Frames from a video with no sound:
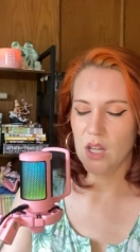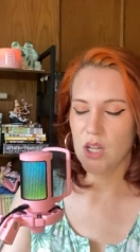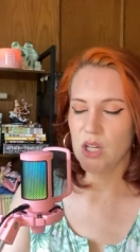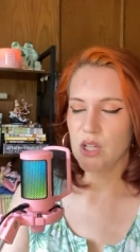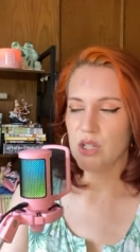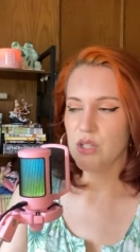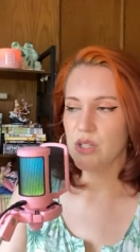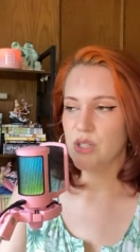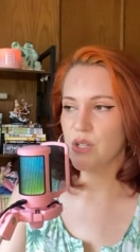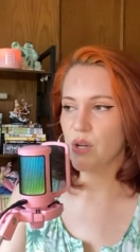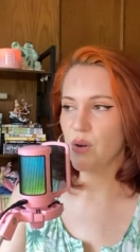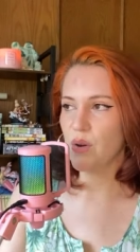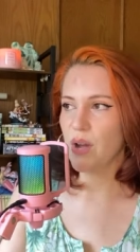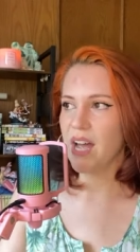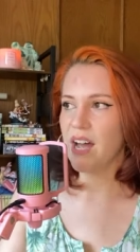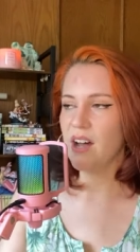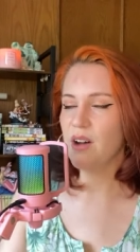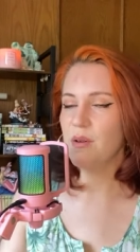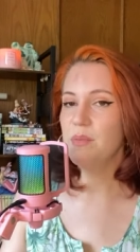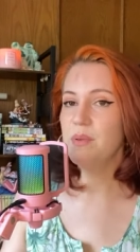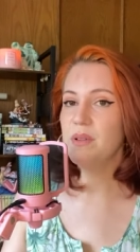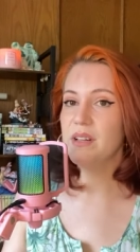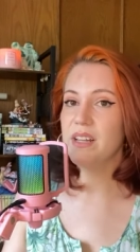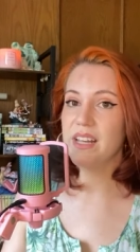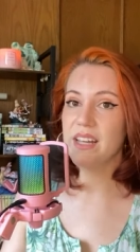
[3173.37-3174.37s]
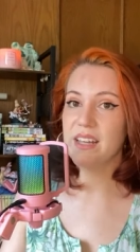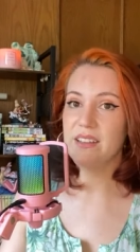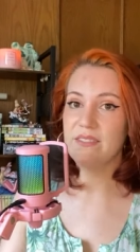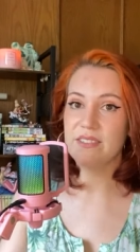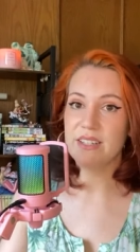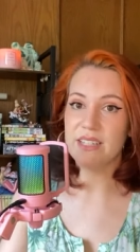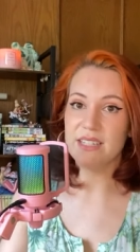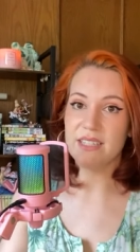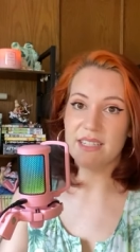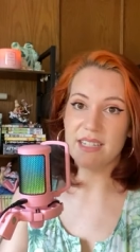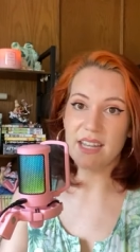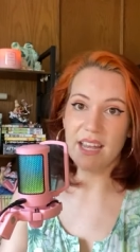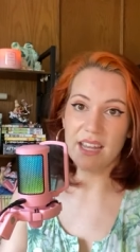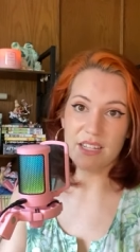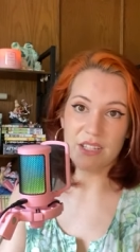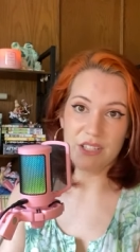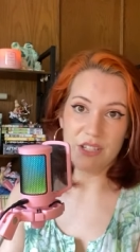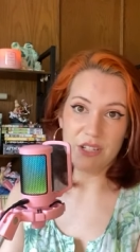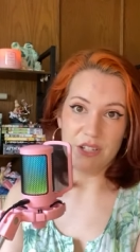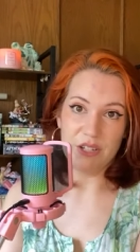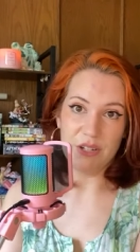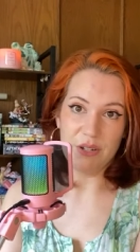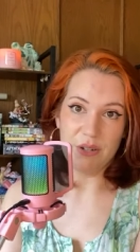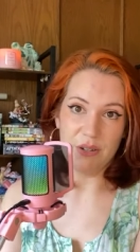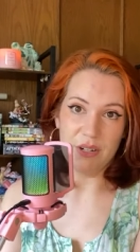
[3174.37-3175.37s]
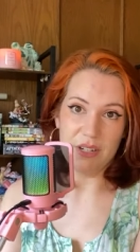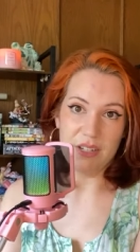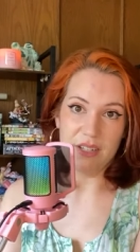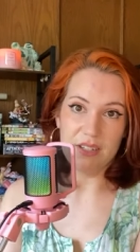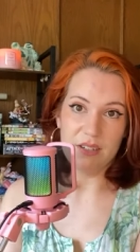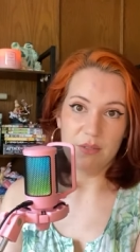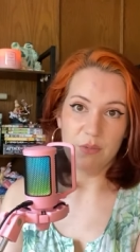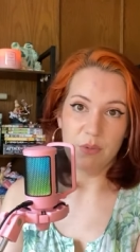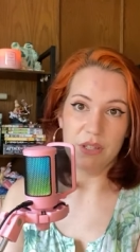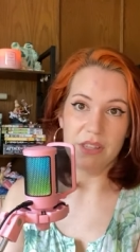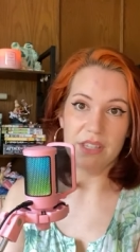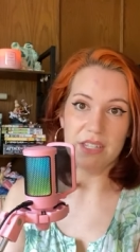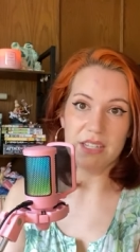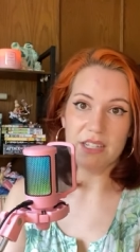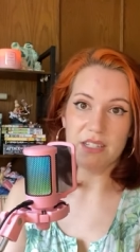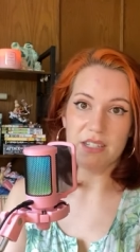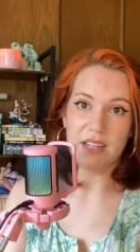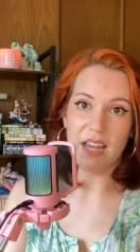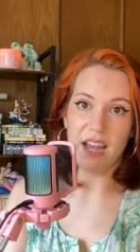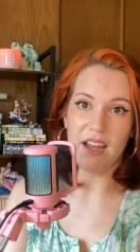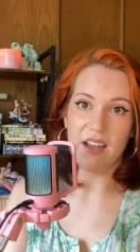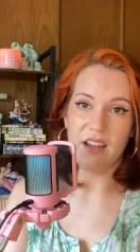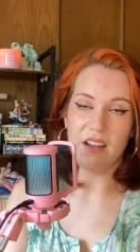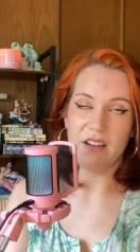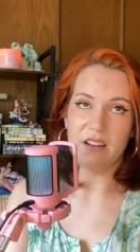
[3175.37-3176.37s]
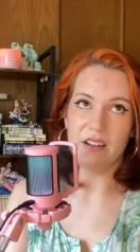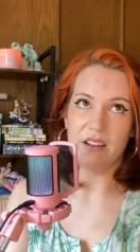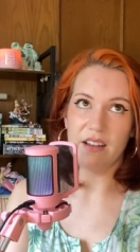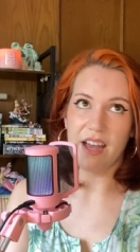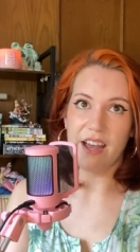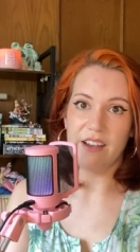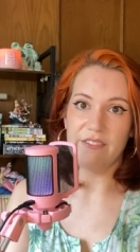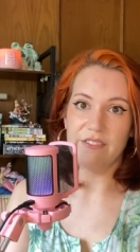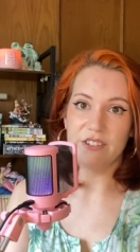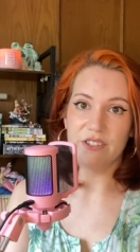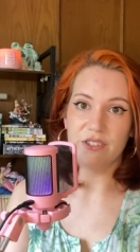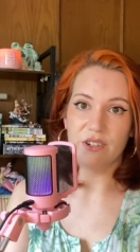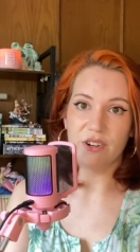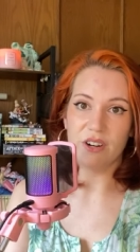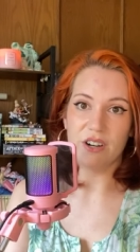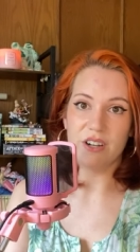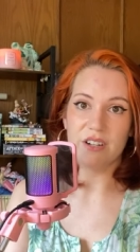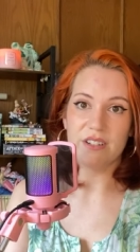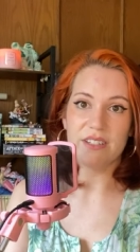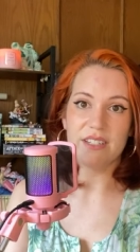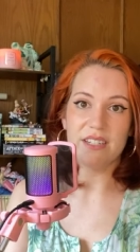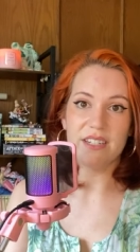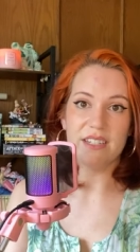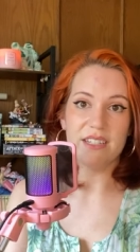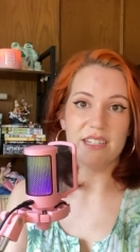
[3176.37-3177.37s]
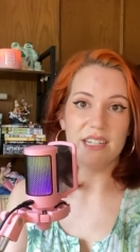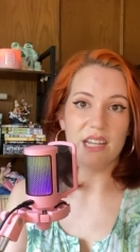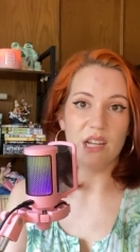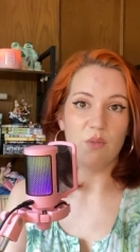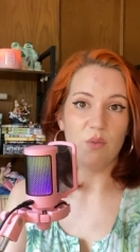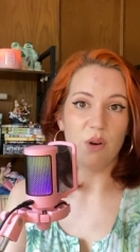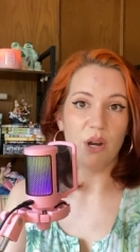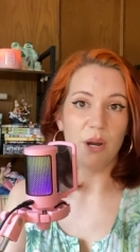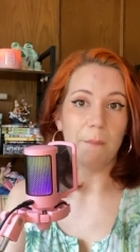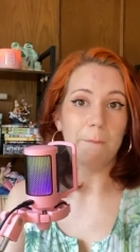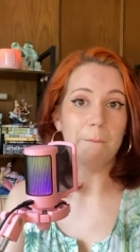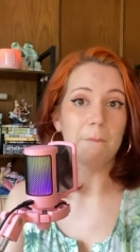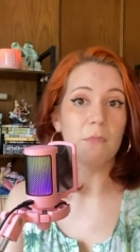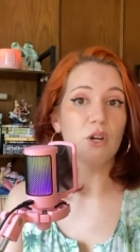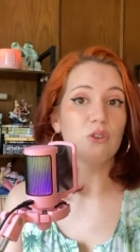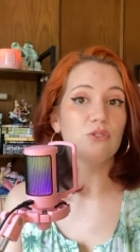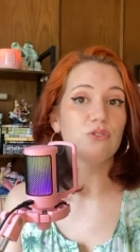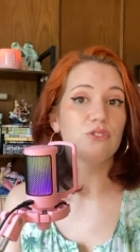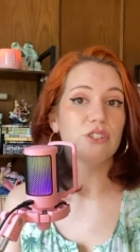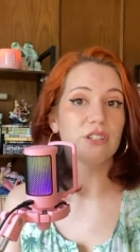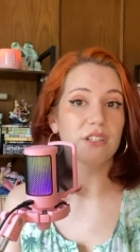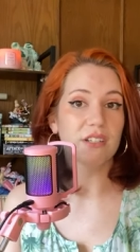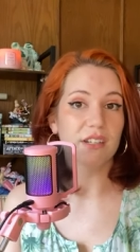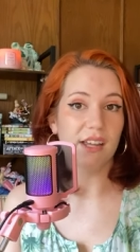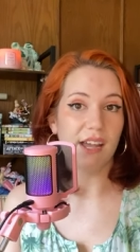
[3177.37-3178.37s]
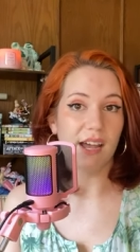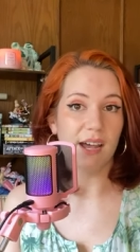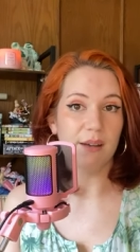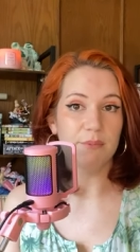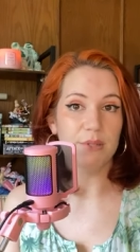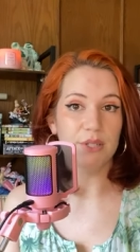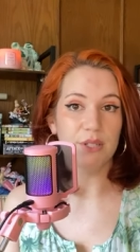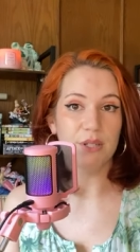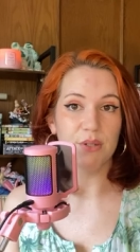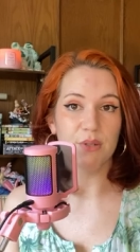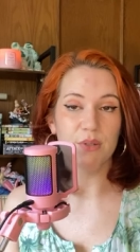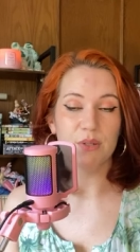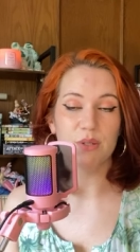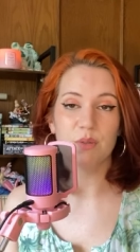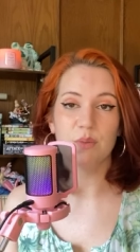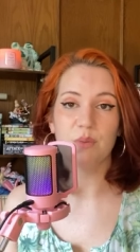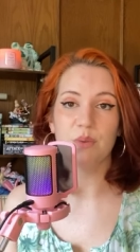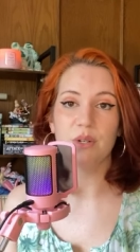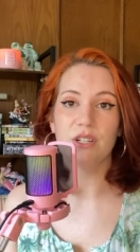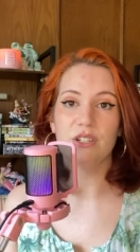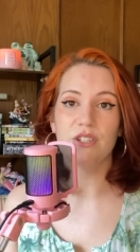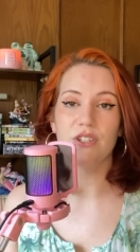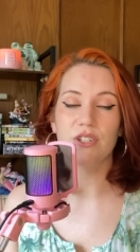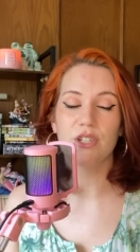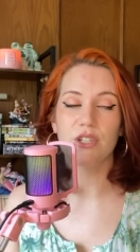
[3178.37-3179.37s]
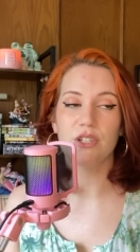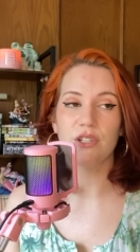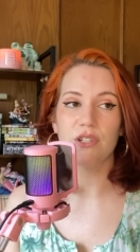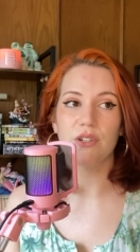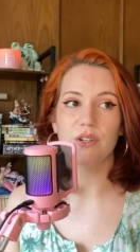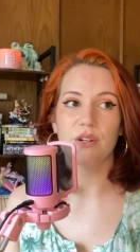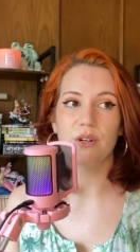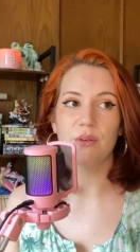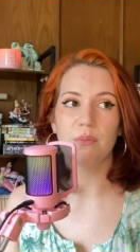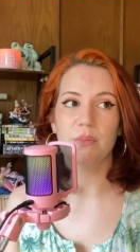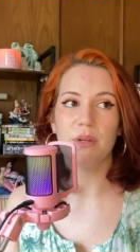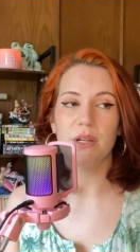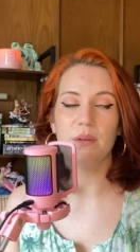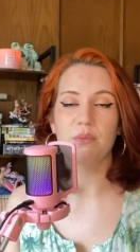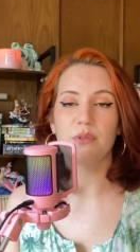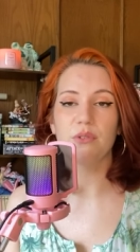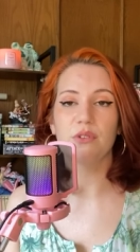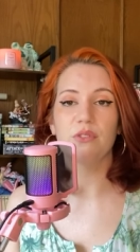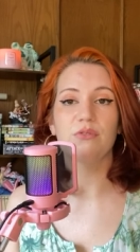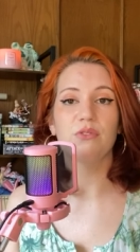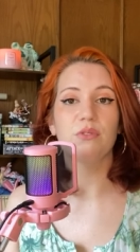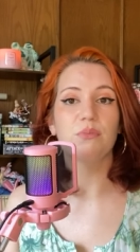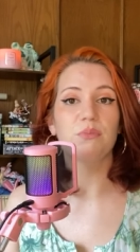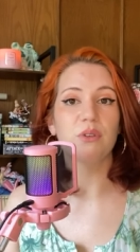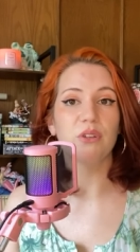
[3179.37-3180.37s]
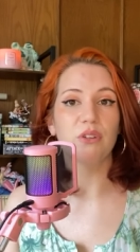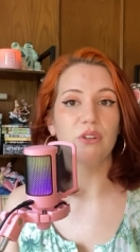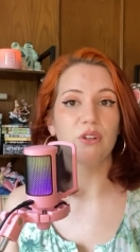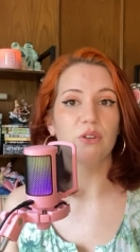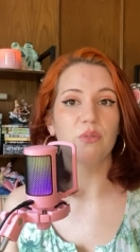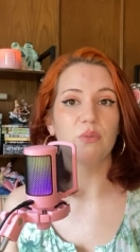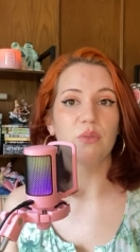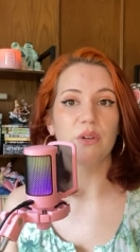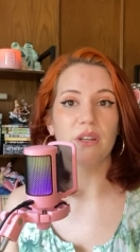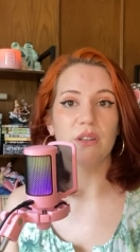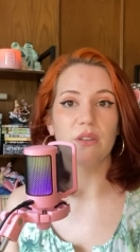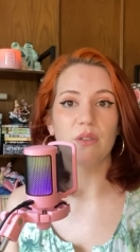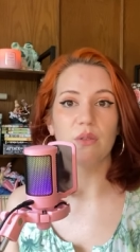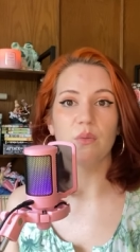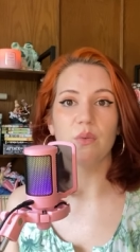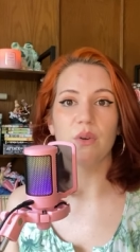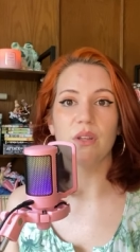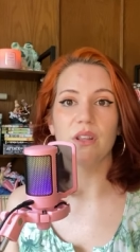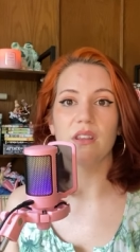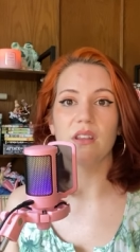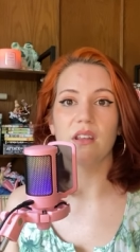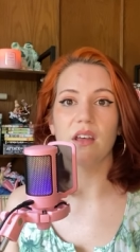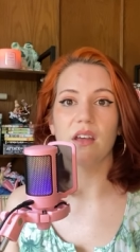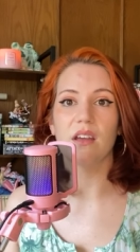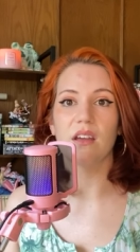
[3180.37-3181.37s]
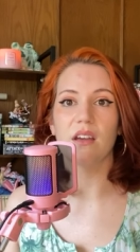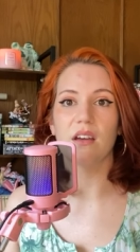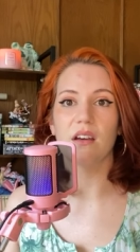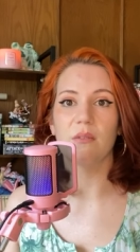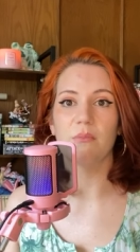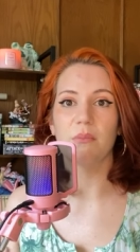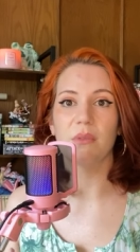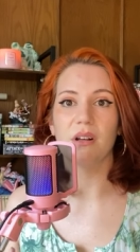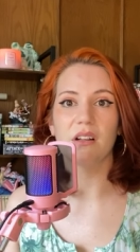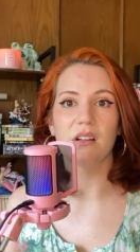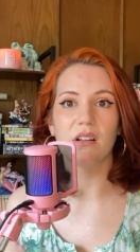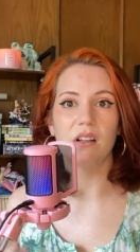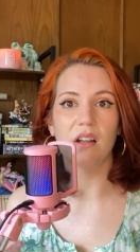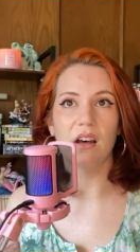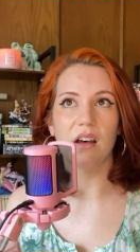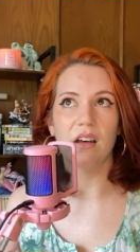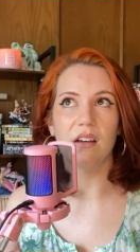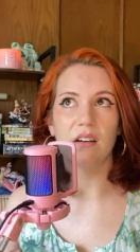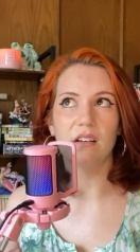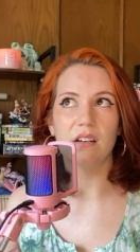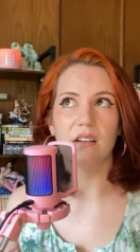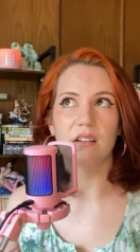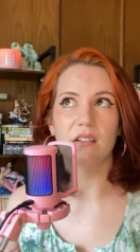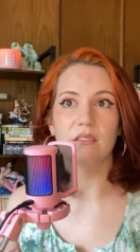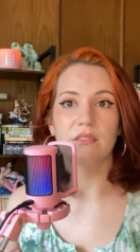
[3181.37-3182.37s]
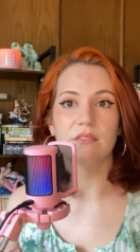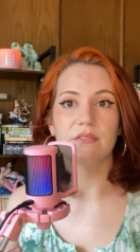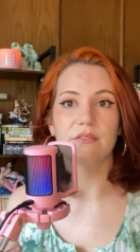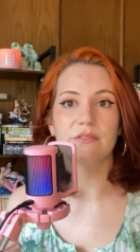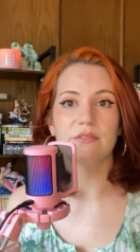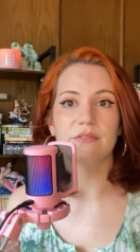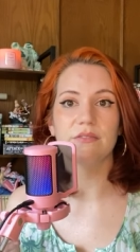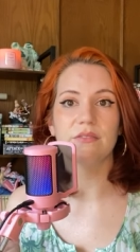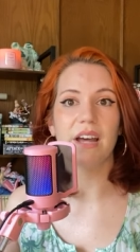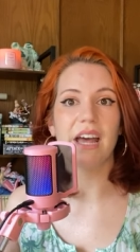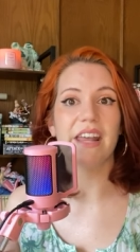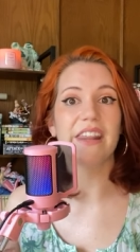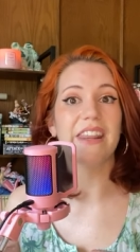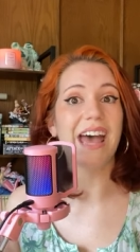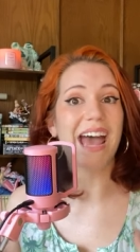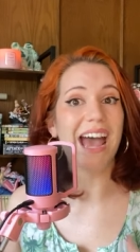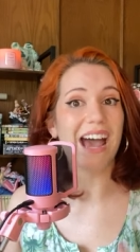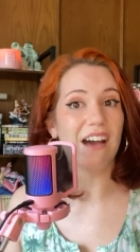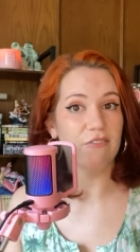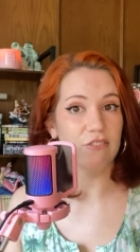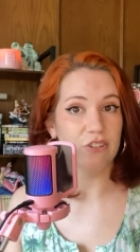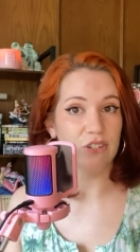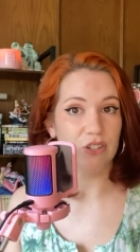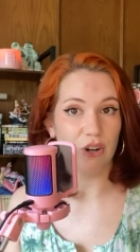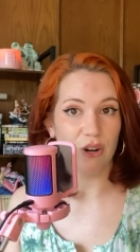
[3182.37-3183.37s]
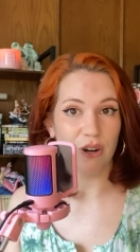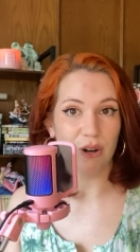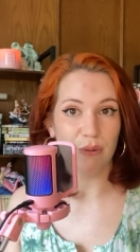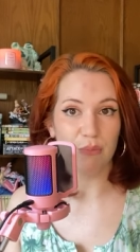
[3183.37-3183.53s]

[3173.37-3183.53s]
So how Plave is executed with these uh, avatars is they wear motion capsuits, which people are familiar with, with like um, a lot of the Avatar